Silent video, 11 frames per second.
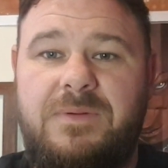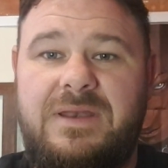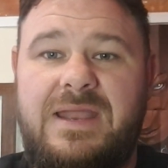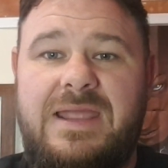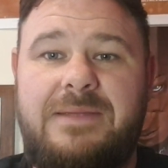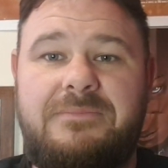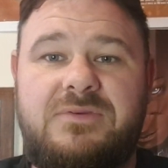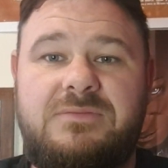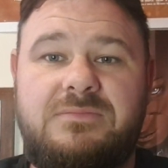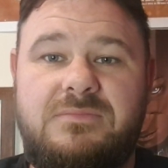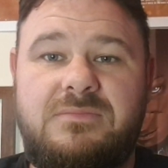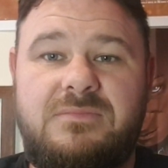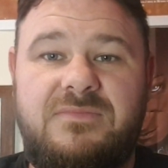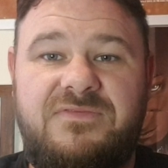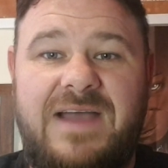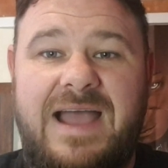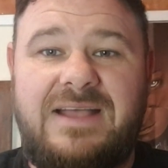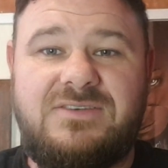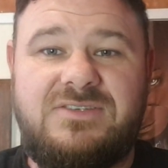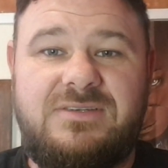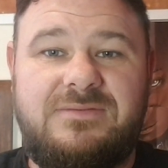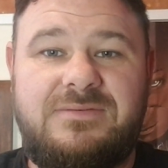named
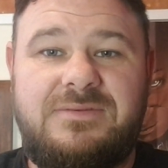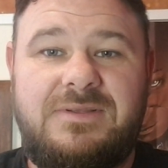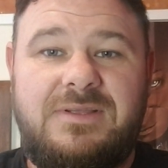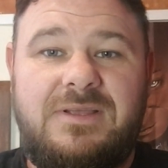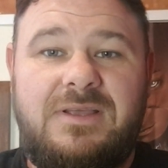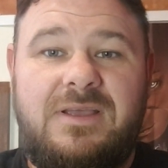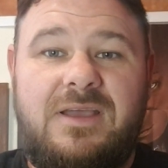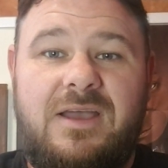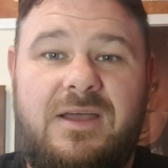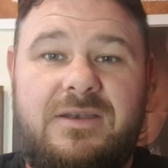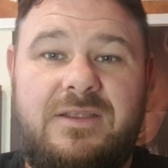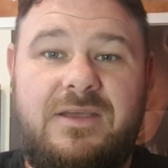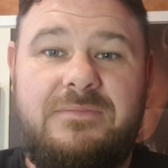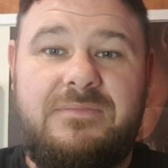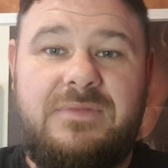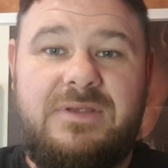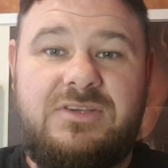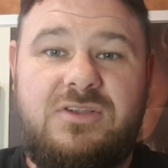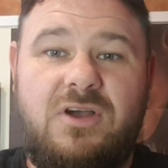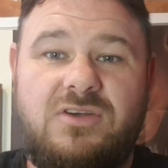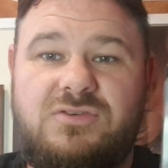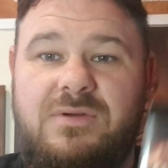Fats, and he
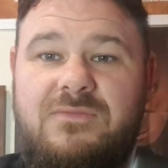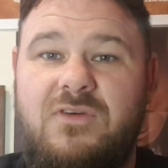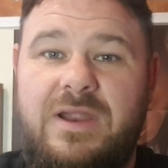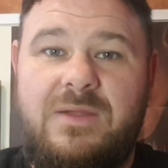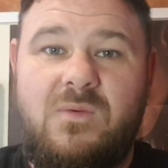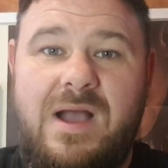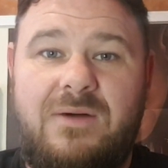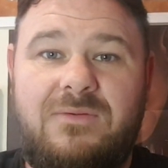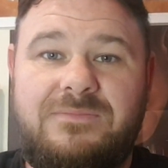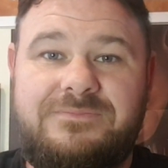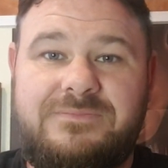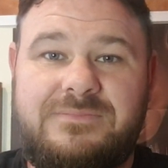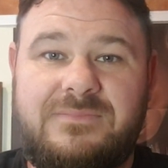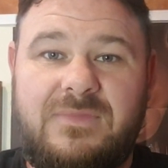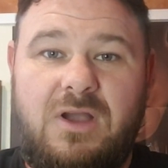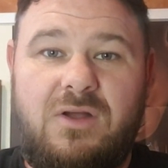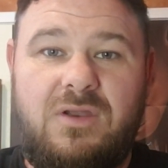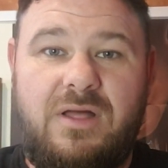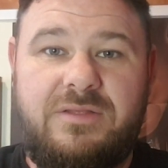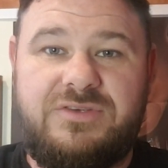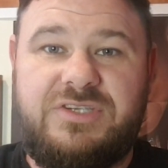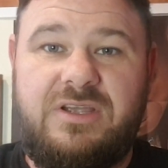starts doing really well on like
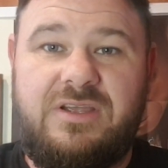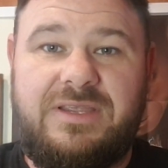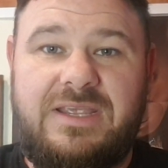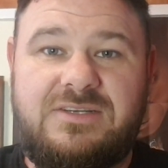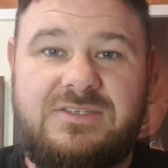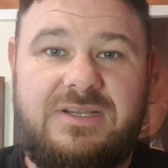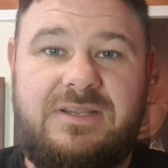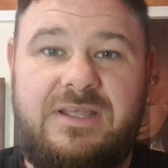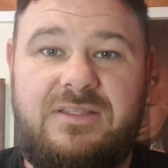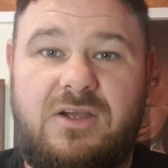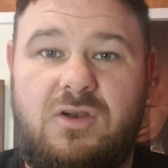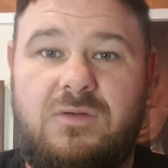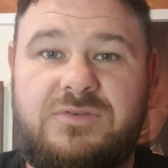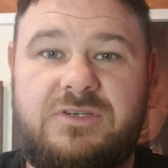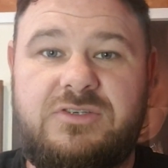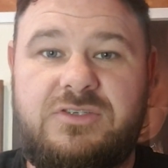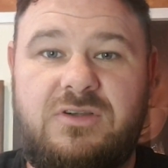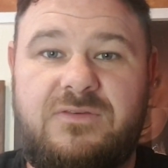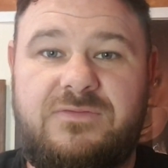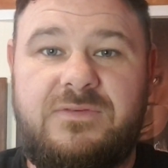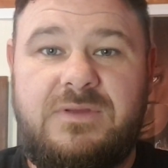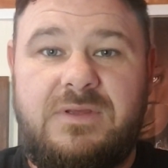the circuits in the clubs and
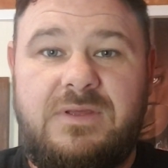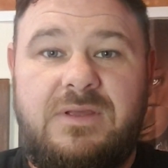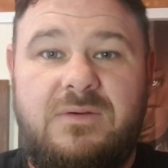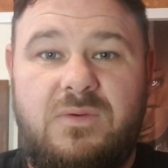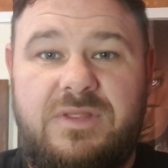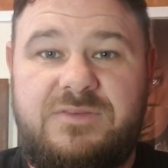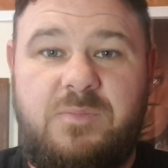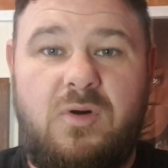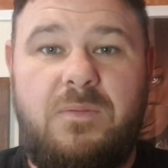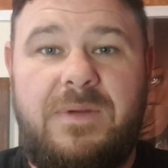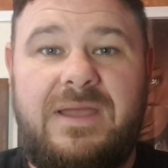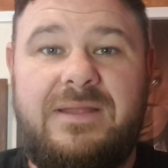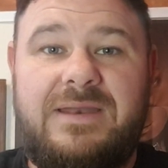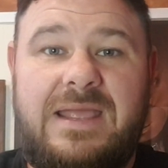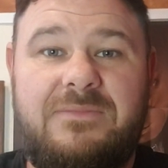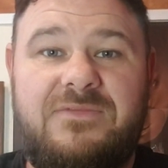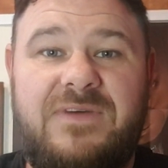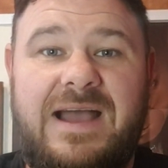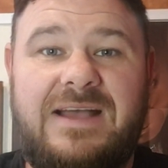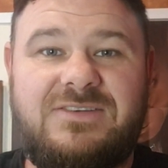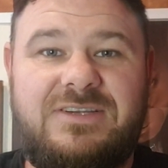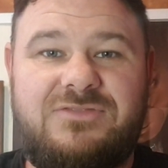stuff with this puppet named
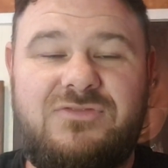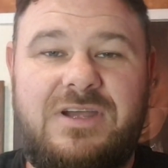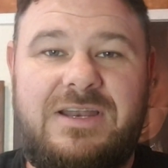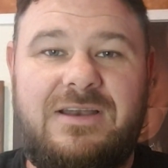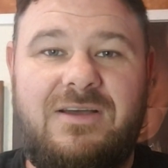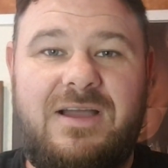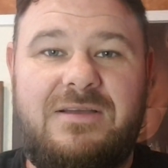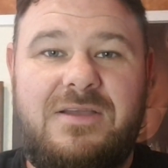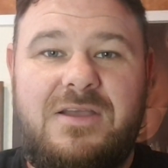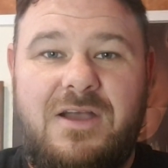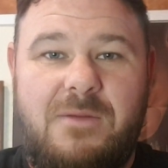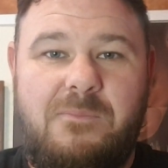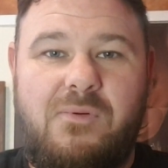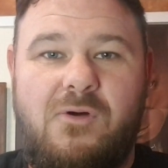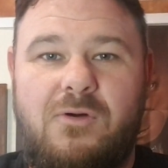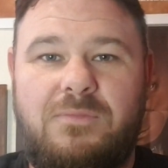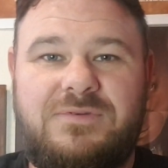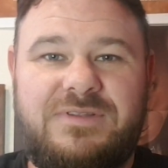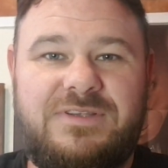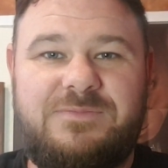Fats, and he's really like abrupt. This